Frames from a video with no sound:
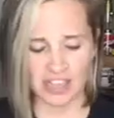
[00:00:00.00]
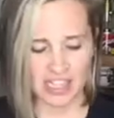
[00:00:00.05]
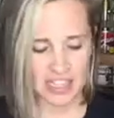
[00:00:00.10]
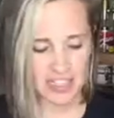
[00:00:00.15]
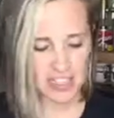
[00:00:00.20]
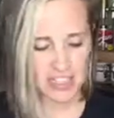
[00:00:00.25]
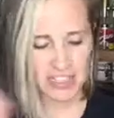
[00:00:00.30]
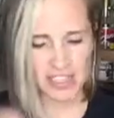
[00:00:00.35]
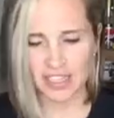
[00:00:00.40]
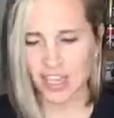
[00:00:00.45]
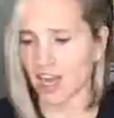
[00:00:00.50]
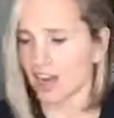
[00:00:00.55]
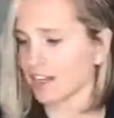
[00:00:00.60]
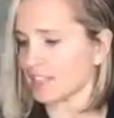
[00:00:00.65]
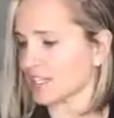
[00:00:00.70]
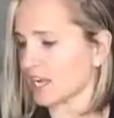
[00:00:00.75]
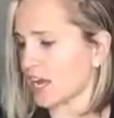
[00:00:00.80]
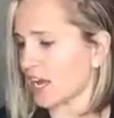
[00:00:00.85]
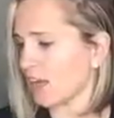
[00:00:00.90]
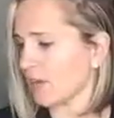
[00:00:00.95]
This is not
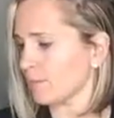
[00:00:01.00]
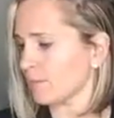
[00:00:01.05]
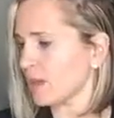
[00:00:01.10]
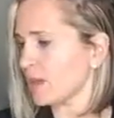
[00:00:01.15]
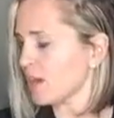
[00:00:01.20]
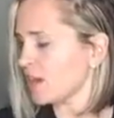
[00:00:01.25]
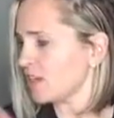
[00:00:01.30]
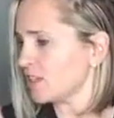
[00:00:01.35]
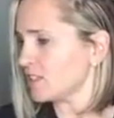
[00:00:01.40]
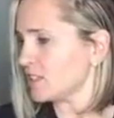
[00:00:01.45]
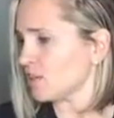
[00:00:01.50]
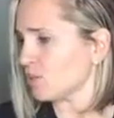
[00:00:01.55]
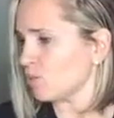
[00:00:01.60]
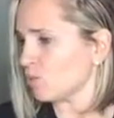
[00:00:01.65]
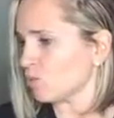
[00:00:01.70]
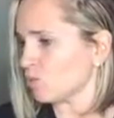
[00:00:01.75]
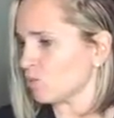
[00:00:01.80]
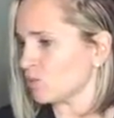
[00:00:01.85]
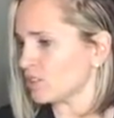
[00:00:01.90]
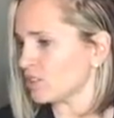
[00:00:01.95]
a time to
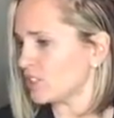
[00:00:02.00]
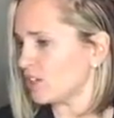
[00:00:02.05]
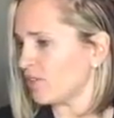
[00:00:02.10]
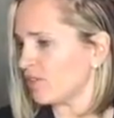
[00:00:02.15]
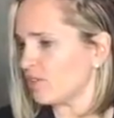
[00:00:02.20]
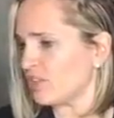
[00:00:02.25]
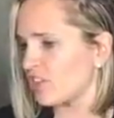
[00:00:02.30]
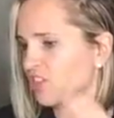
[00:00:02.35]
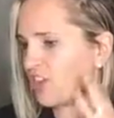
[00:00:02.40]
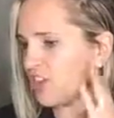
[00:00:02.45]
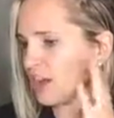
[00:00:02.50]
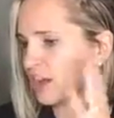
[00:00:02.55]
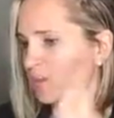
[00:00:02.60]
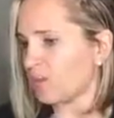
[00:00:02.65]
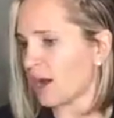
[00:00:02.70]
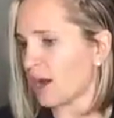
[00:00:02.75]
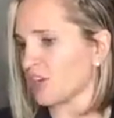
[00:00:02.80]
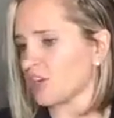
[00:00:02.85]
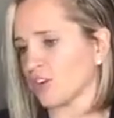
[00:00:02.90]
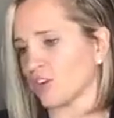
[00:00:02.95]
think
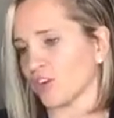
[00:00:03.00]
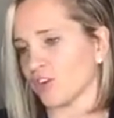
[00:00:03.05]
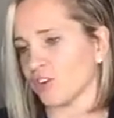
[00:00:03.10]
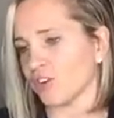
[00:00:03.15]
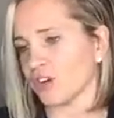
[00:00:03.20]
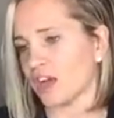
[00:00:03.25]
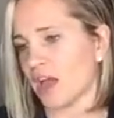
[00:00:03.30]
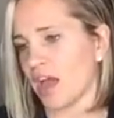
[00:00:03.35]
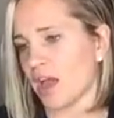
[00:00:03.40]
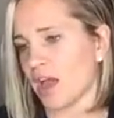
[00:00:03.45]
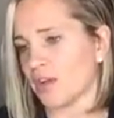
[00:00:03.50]
about your